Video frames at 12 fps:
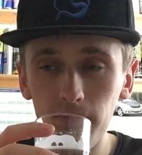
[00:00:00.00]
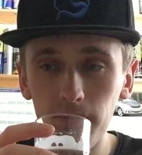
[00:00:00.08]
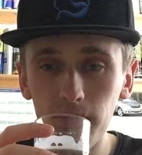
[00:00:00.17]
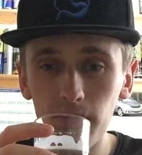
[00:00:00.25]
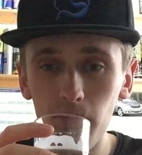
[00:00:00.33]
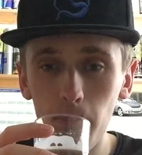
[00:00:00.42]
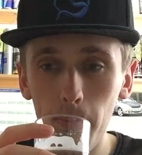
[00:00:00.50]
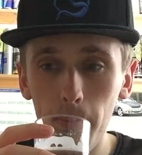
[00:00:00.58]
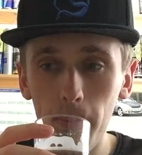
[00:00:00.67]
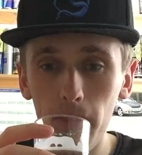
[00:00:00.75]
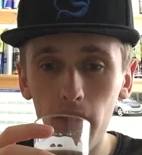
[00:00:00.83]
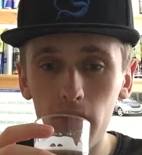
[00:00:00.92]

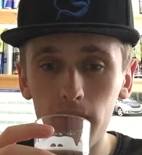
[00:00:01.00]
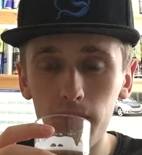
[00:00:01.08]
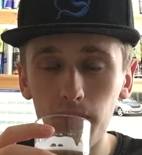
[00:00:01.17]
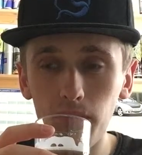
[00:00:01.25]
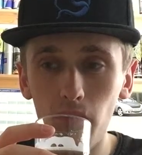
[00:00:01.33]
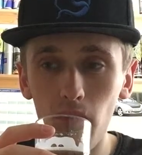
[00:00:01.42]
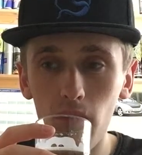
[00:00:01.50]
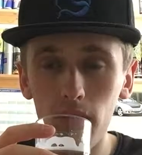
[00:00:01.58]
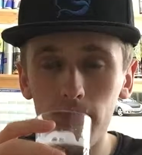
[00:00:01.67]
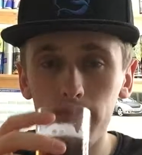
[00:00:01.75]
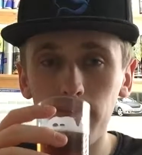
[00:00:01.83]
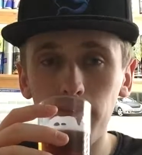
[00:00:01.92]

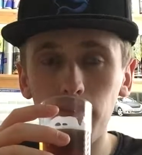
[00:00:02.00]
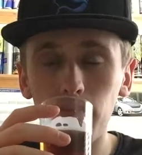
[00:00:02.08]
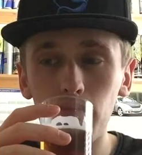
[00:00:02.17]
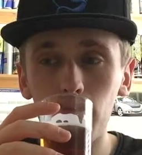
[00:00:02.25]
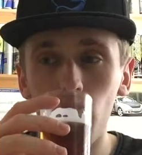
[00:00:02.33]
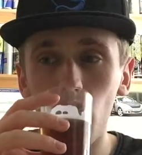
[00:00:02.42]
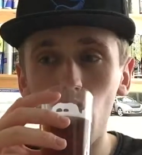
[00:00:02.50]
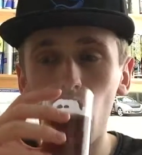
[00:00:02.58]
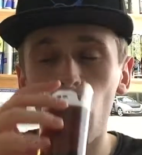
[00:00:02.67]
No one is speaking in this clip.